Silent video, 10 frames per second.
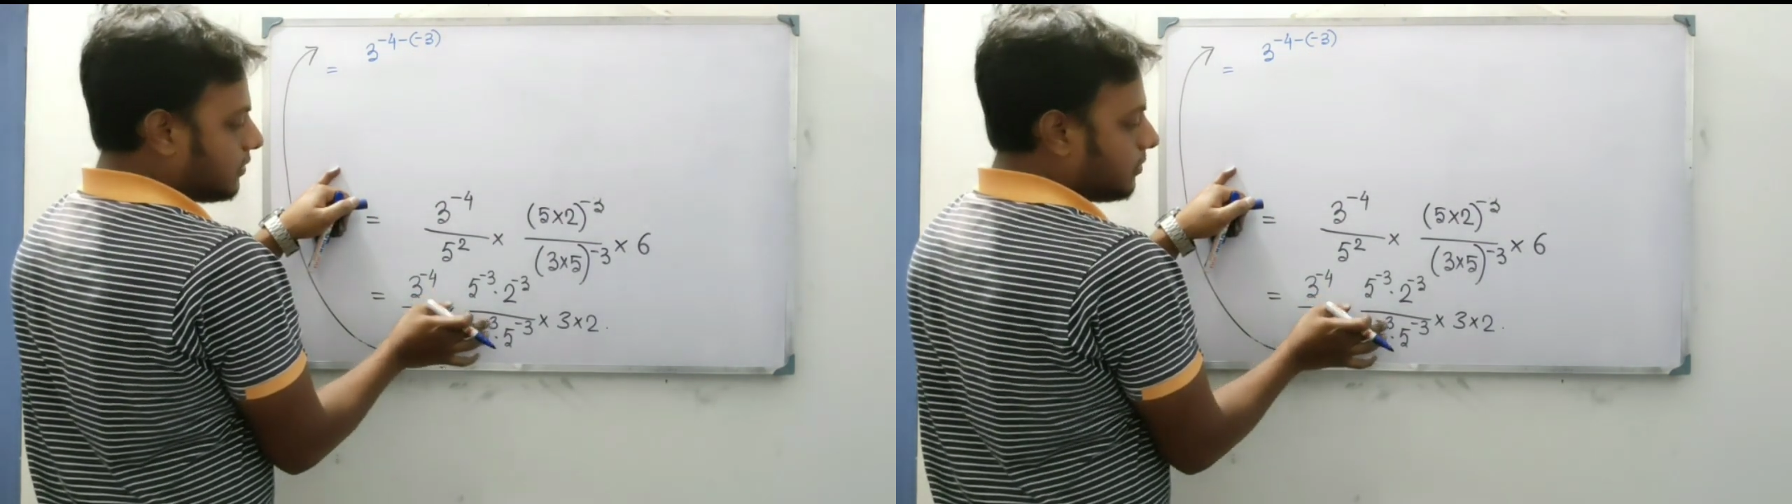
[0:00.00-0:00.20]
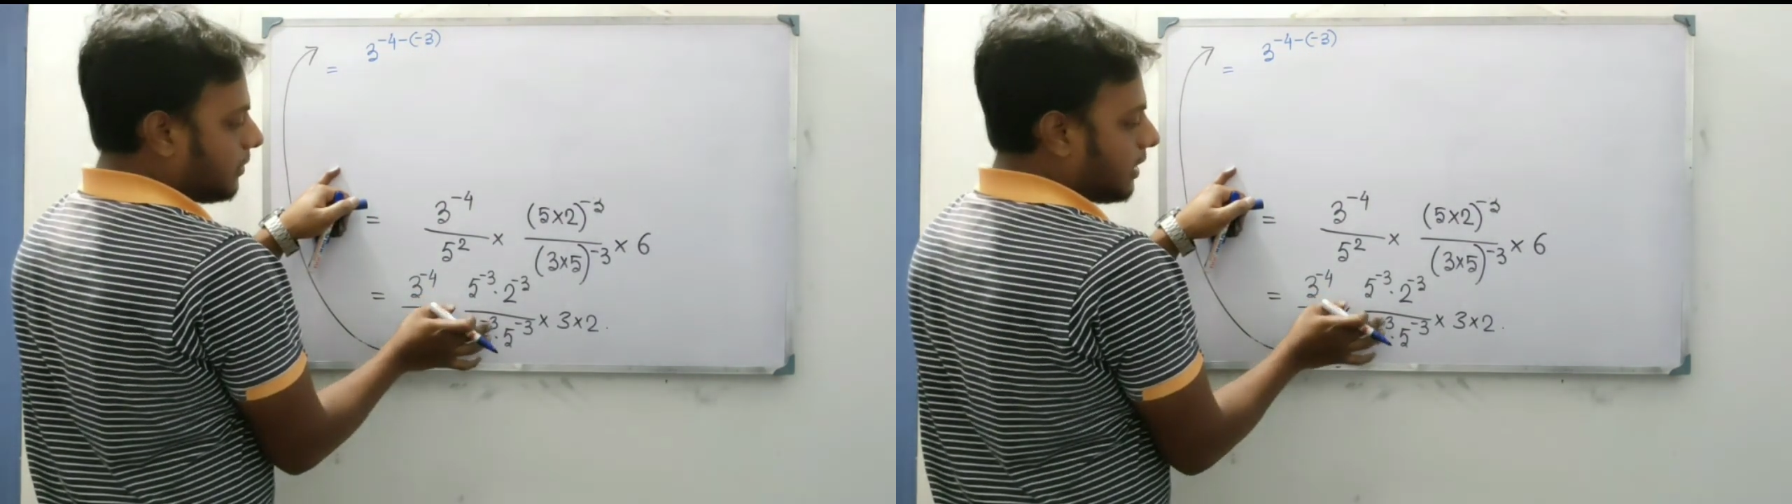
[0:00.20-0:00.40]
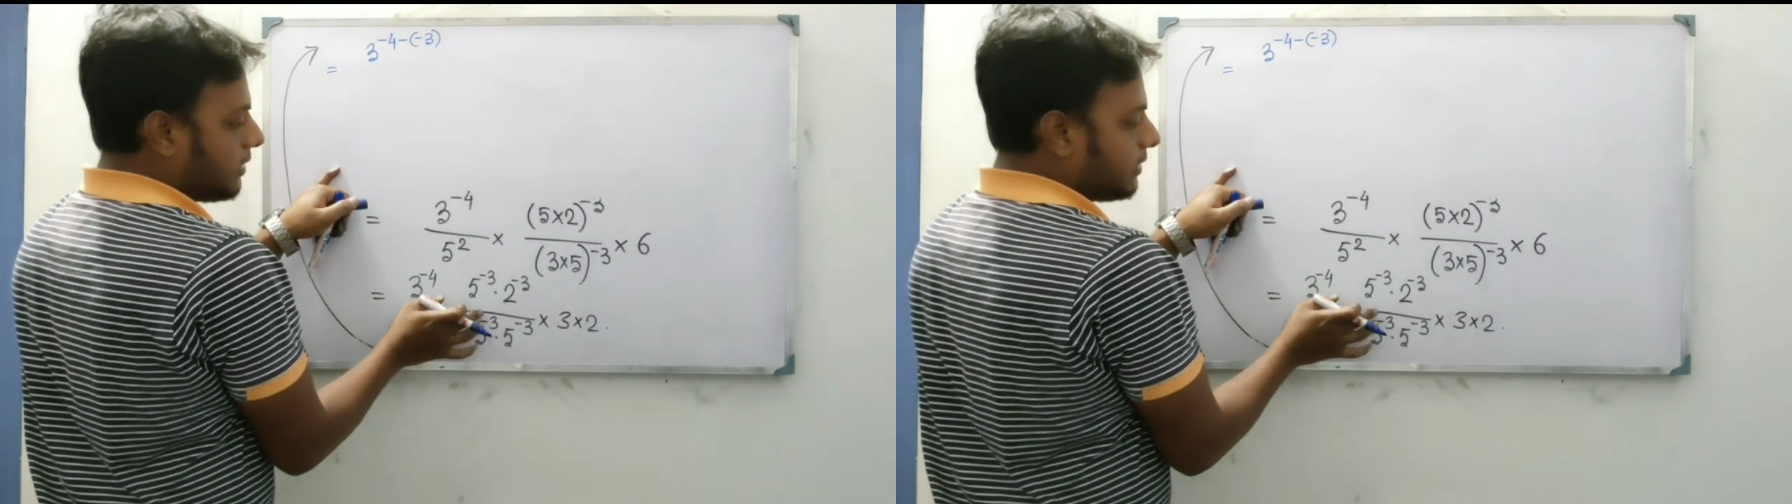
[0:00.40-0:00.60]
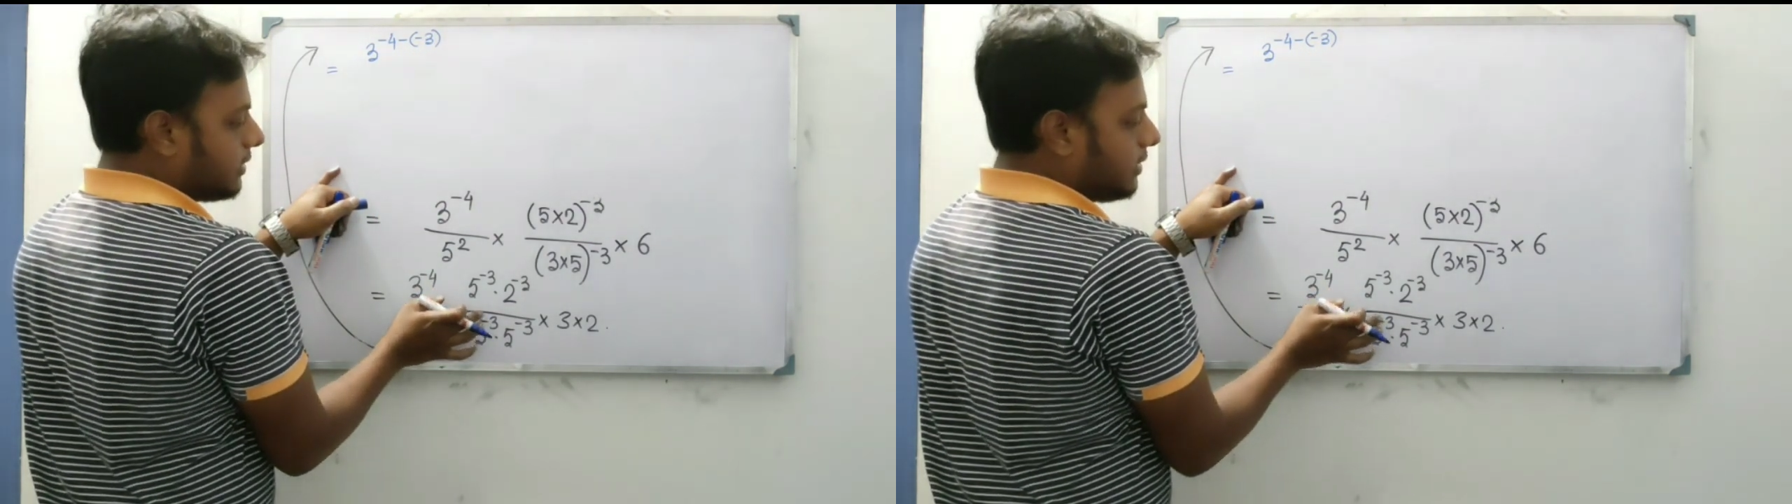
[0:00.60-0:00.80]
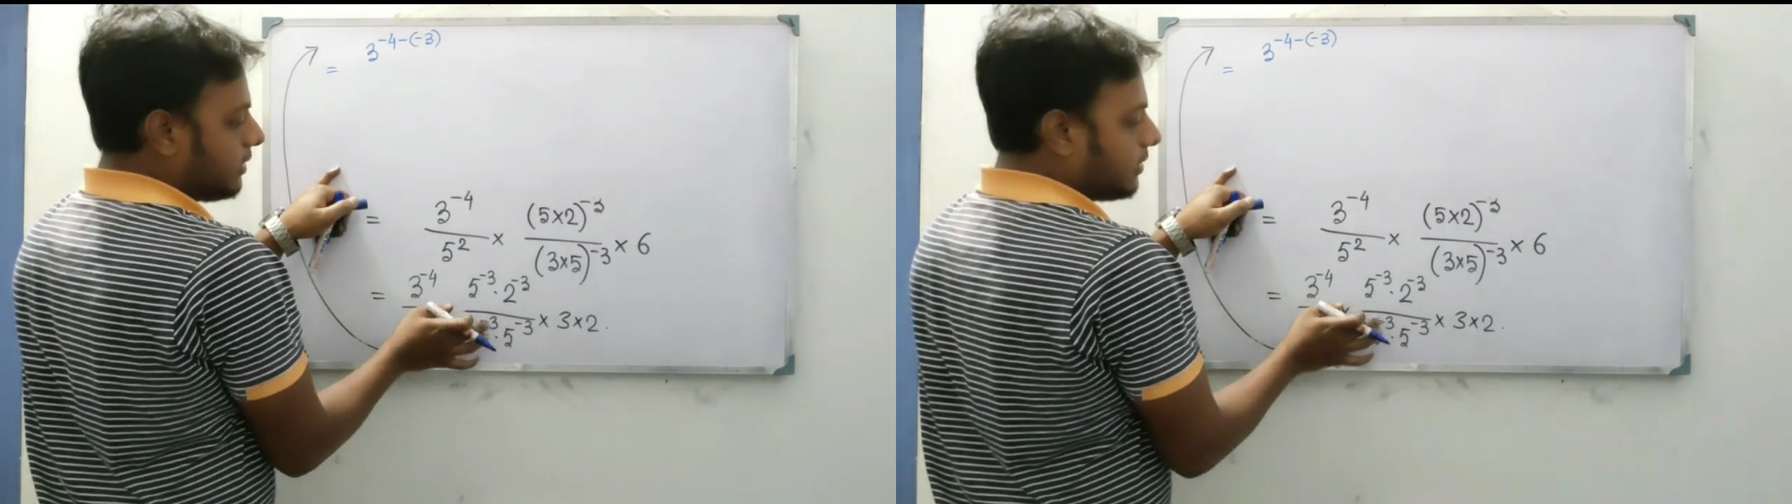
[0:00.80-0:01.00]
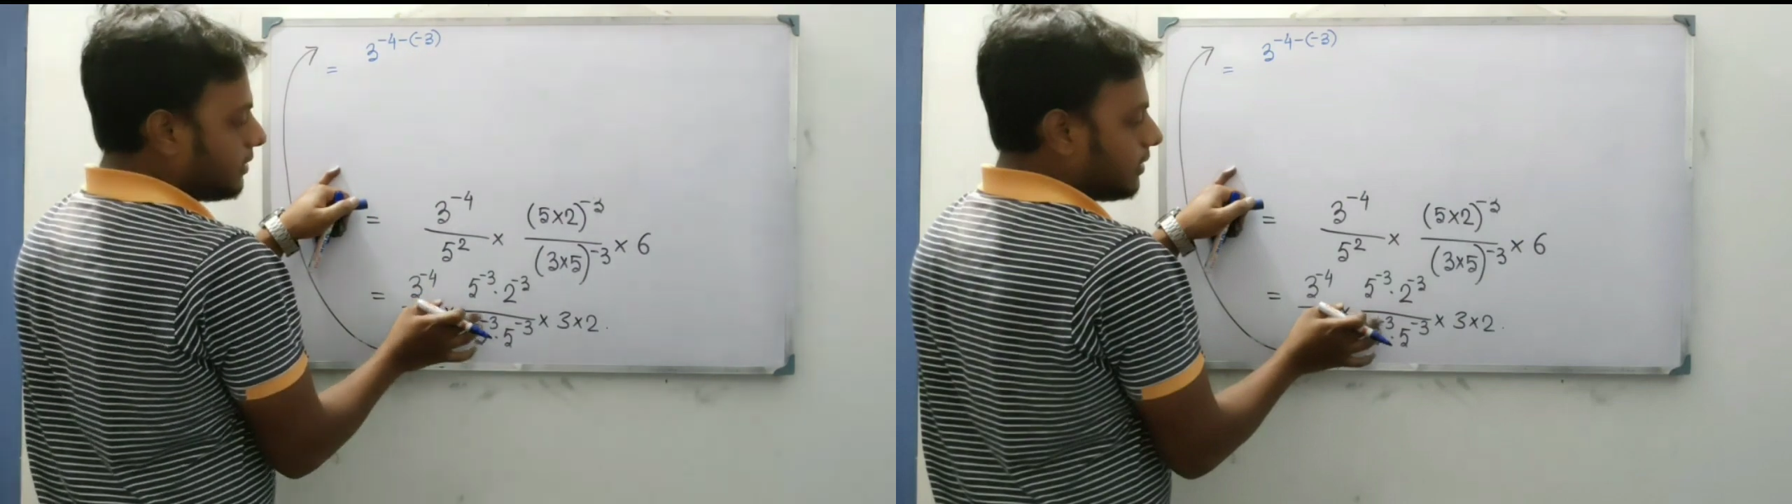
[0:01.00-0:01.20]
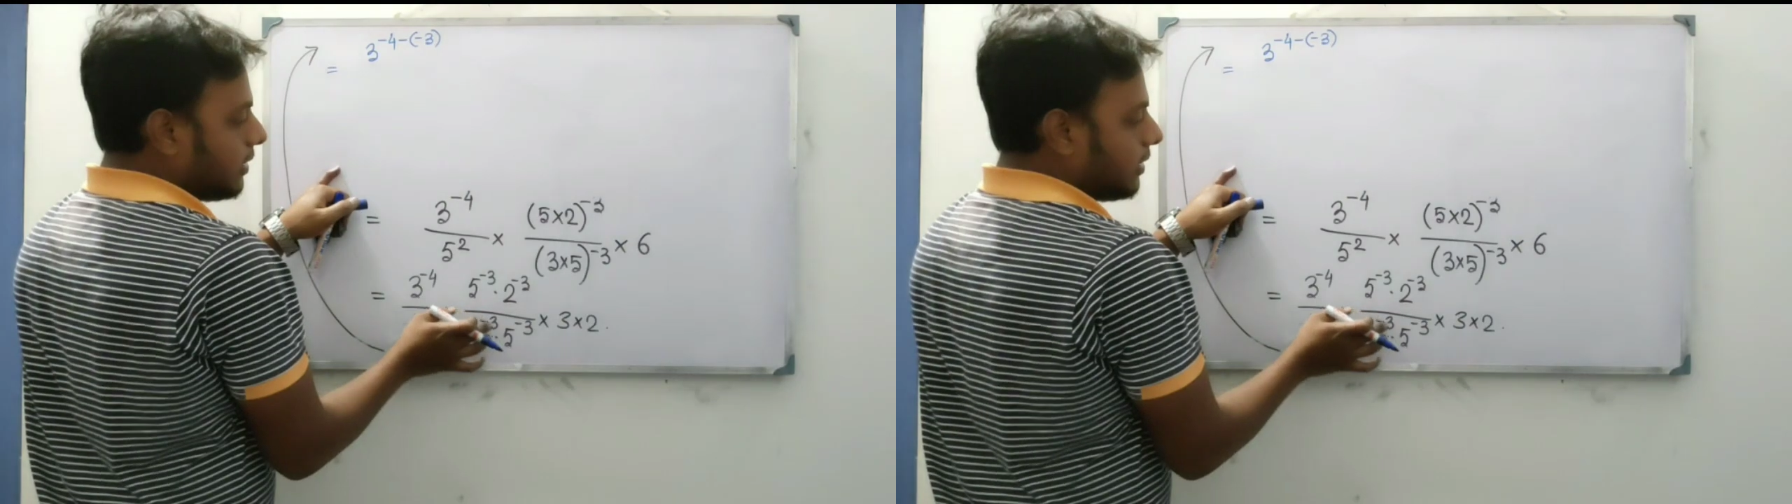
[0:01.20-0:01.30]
so minus 3